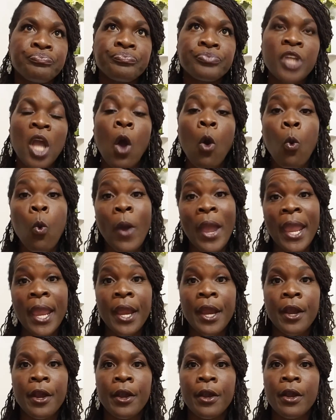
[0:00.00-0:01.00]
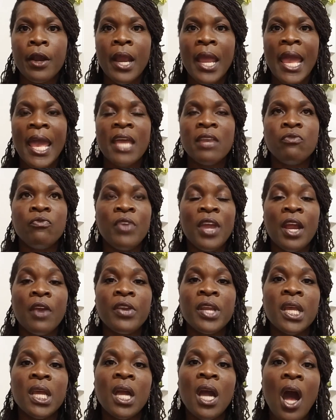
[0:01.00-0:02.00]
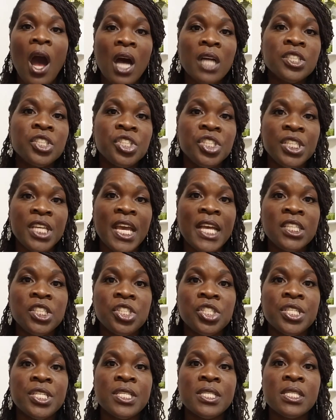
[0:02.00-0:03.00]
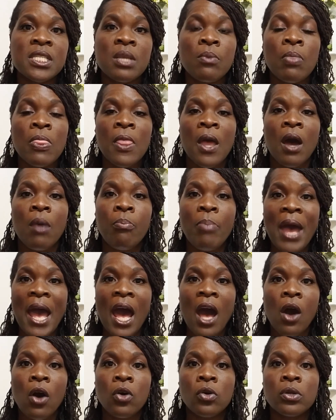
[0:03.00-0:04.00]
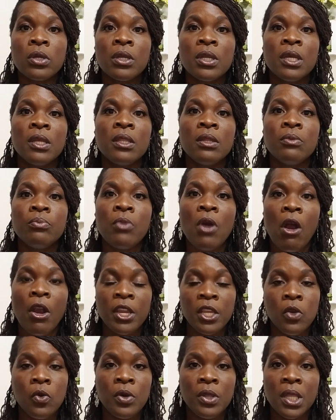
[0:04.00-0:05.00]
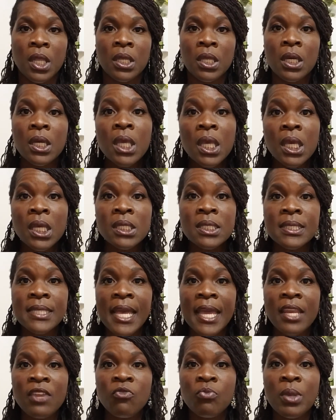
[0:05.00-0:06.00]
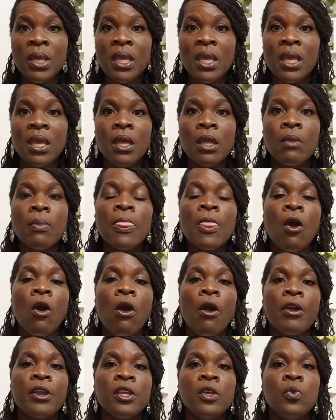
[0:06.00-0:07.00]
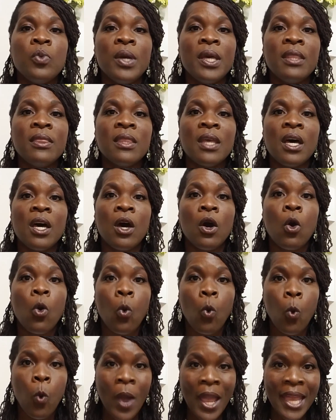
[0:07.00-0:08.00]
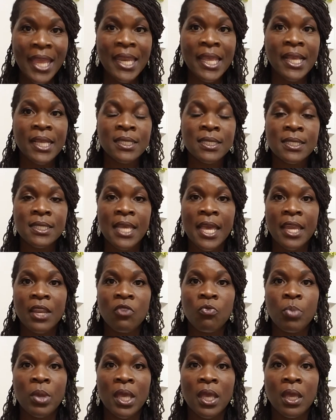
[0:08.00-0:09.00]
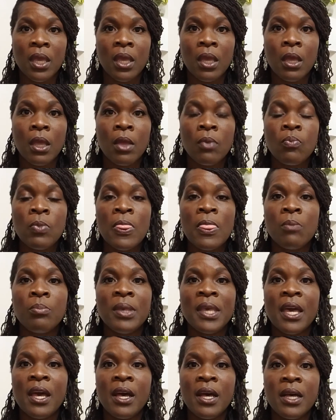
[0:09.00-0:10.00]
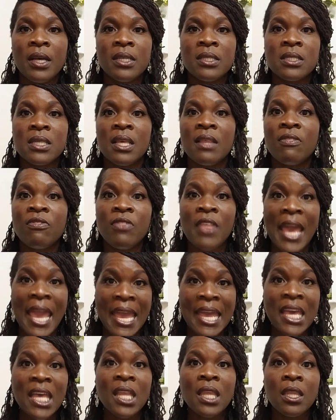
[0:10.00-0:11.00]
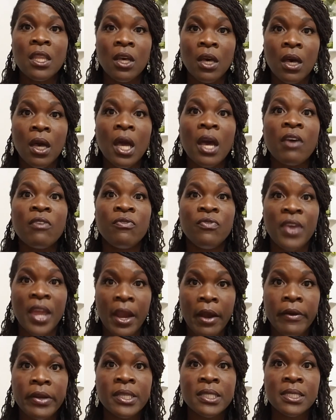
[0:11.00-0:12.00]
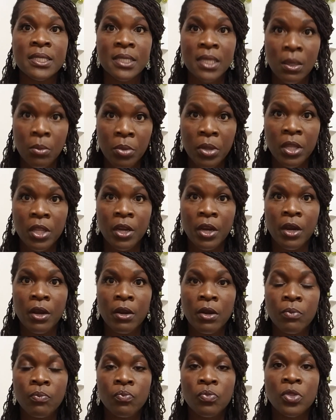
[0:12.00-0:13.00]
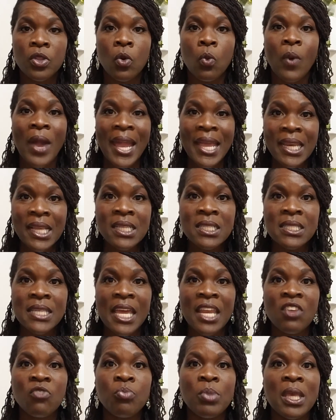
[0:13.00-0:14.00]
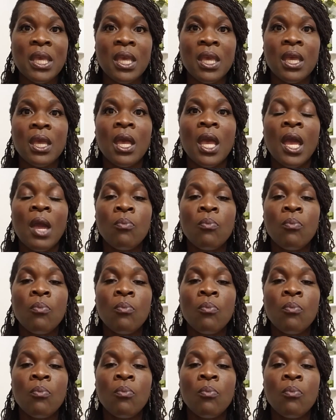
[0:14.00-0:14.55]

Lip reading: aware and very conscientious about, are you in the looking state of being? Are you in the waiting state of being? Because they can look very similar. The waiting state of being